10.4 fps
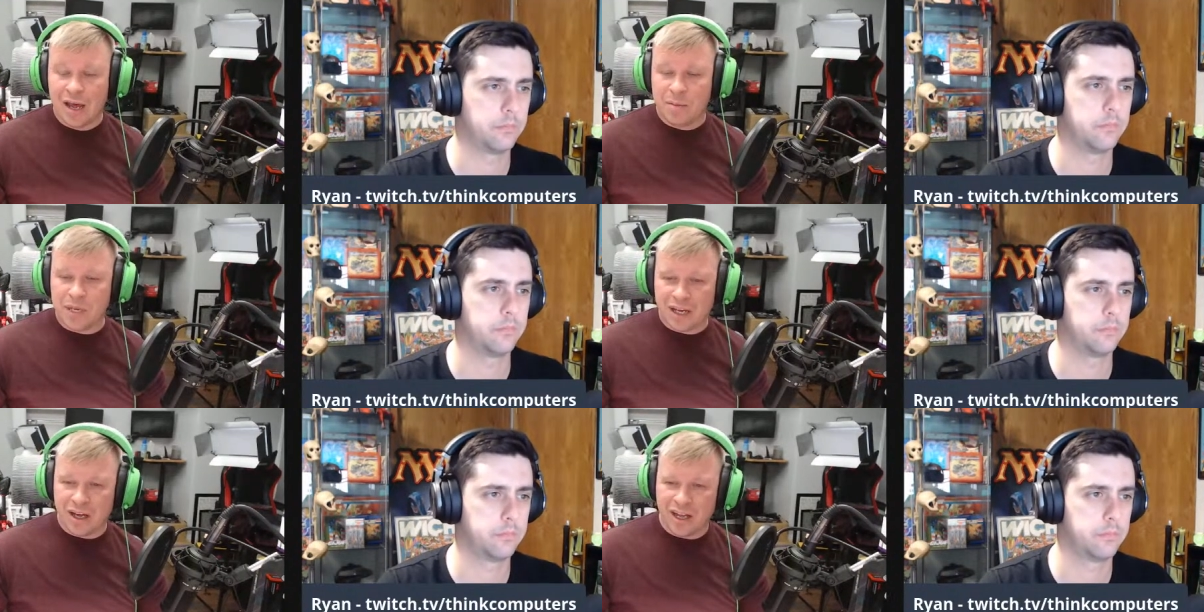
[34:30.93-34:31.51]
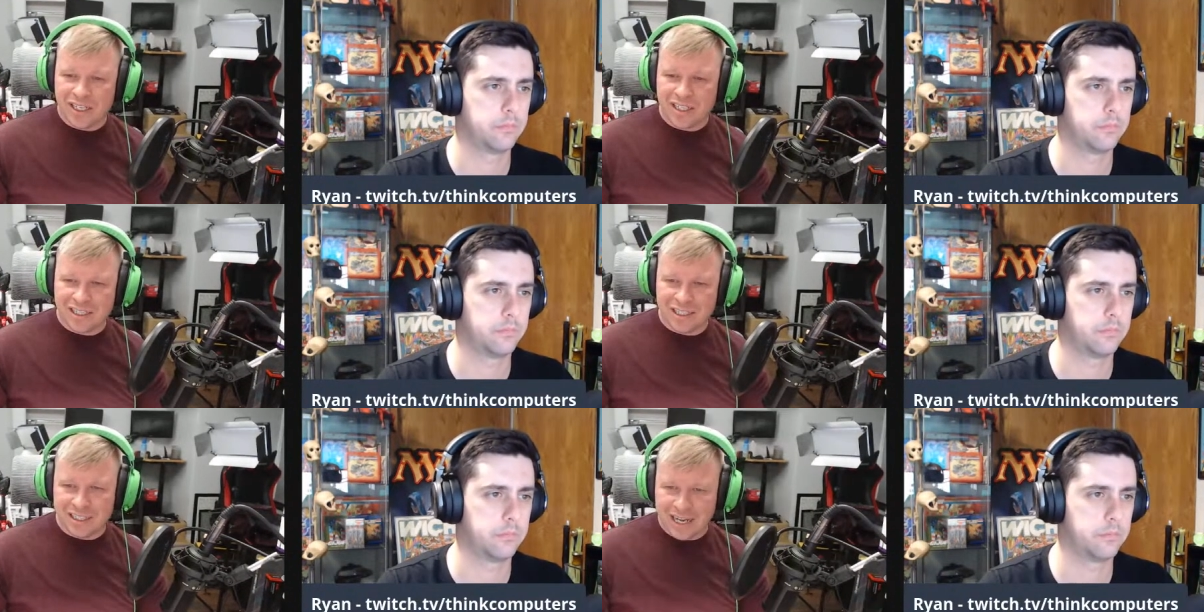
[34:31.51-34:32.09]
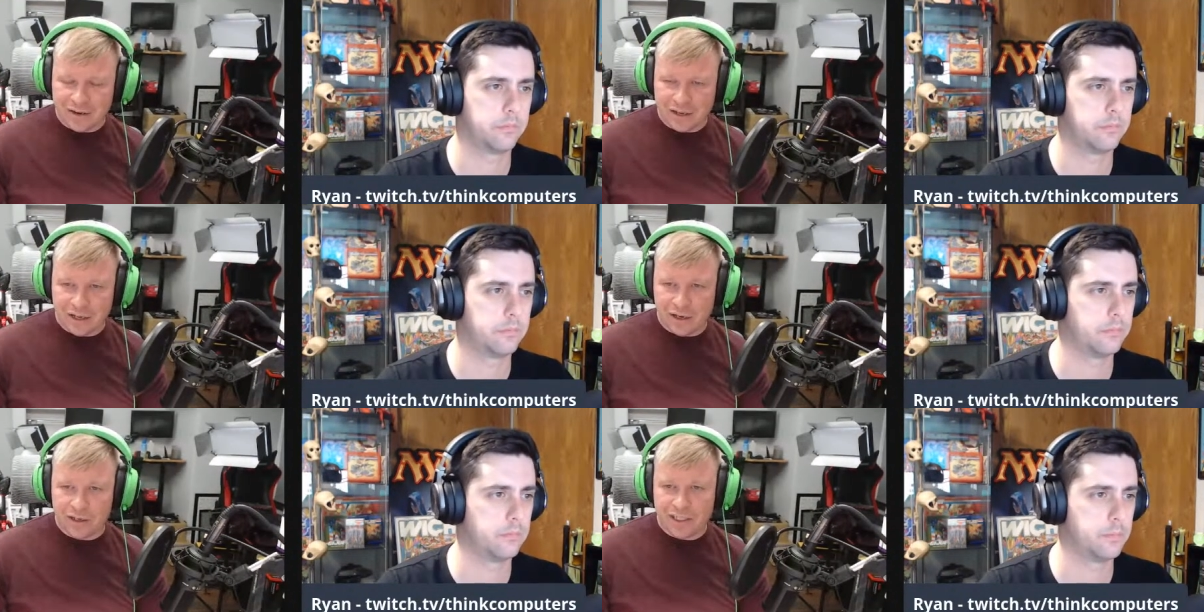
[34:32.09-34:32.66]
Speaker 1: Because this is out
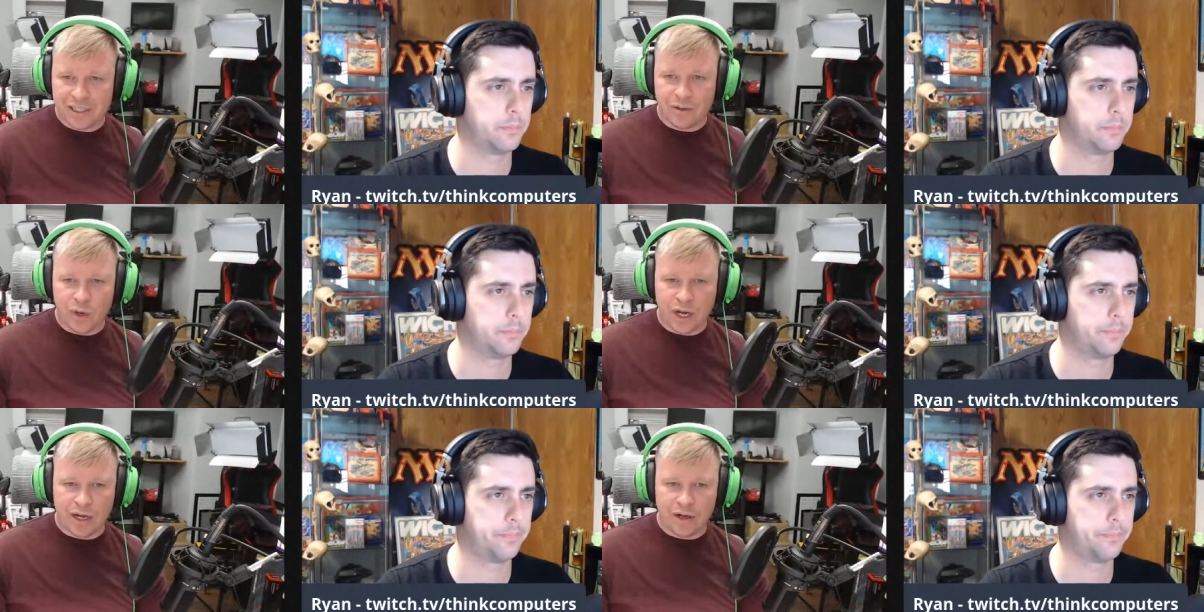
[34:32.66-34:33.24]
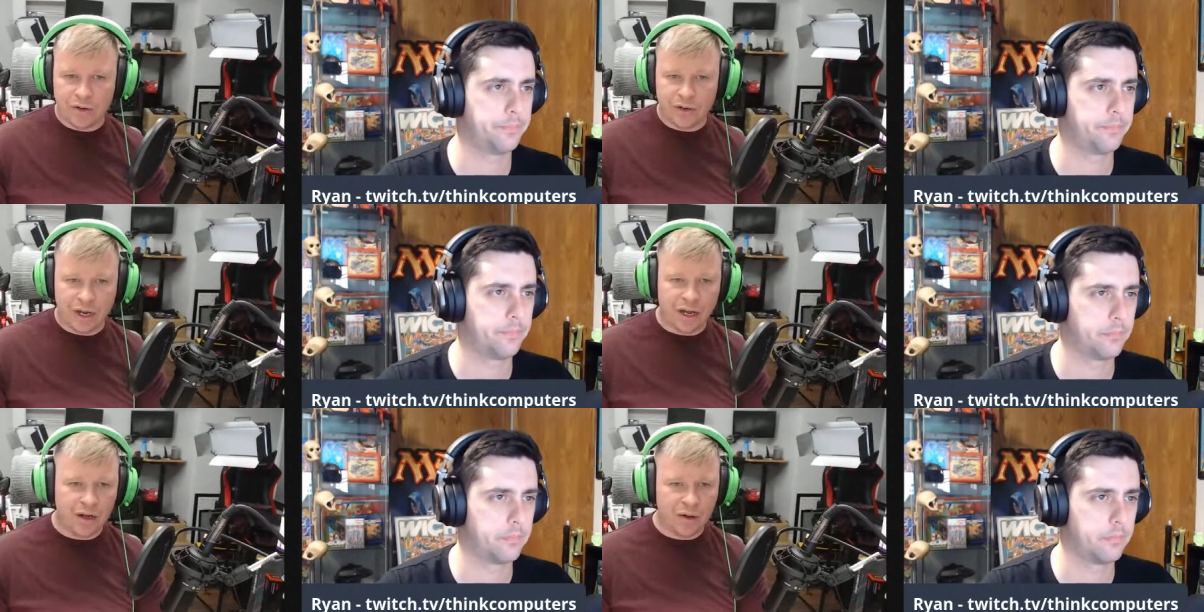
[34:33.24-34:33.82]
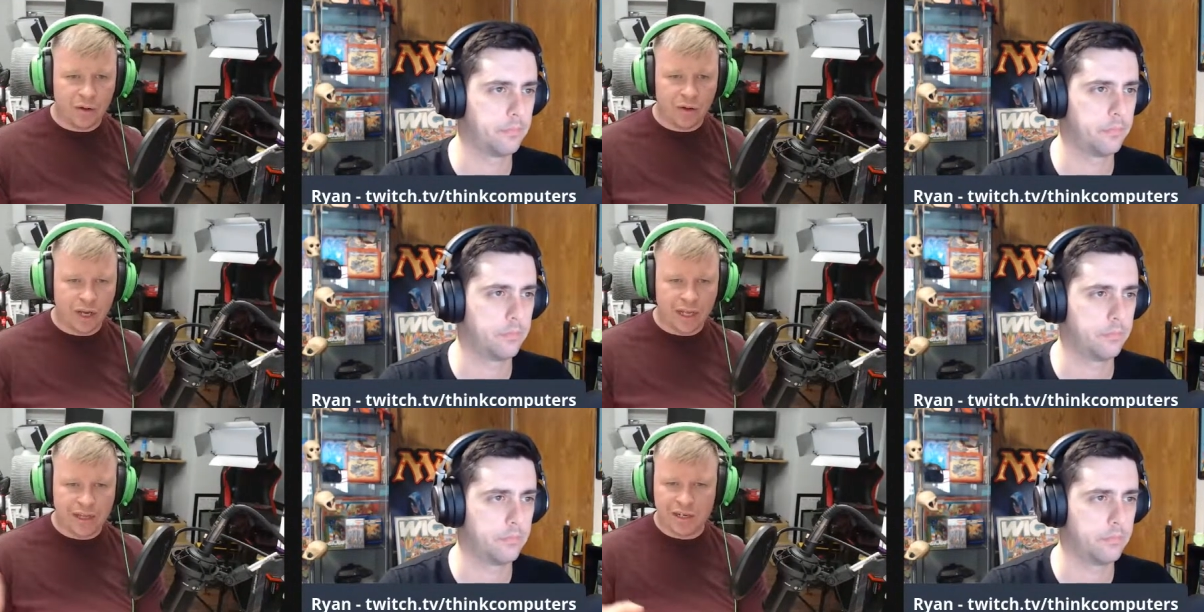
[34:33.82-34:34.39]
here, it's in the wild, in the